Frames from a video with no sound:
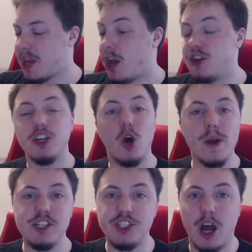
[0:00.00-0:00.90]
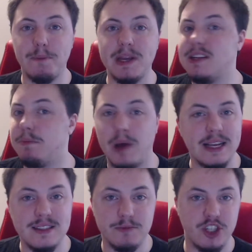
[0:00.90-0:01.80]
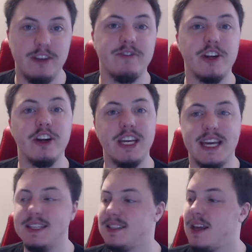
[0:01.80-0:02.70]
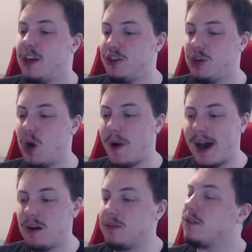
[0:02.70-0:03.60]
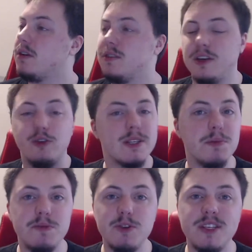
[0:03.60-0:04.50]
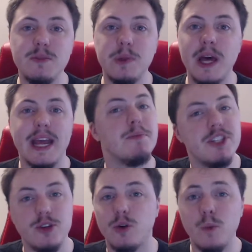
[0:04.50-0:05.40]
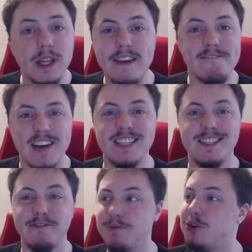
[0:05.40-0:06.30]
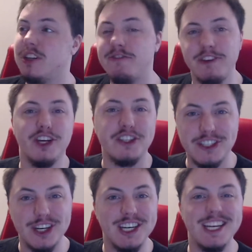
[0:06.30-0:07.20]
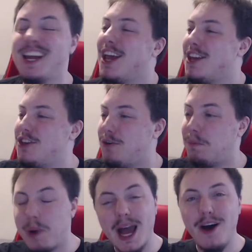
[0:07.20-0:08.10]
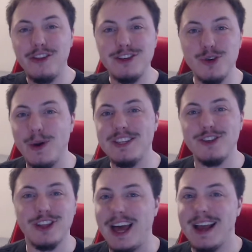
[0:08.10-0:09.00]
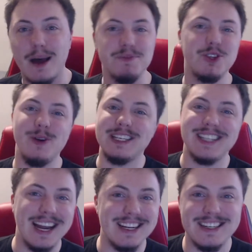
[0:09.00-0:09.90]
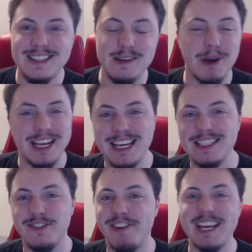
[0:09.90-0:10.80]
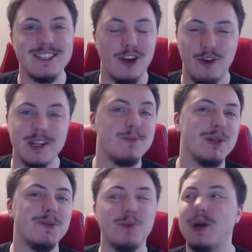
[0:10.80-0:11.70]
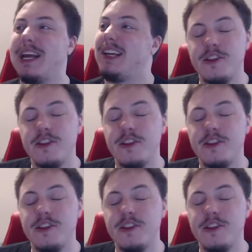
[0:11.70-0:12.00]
You're going shopping to buy some shit for your kids. You go out, the Christmas music's playing, puts you in a really festive mood. You feel good. You buy all the toys. You're like, I'm so excited to see my kid's face on Christmas morning.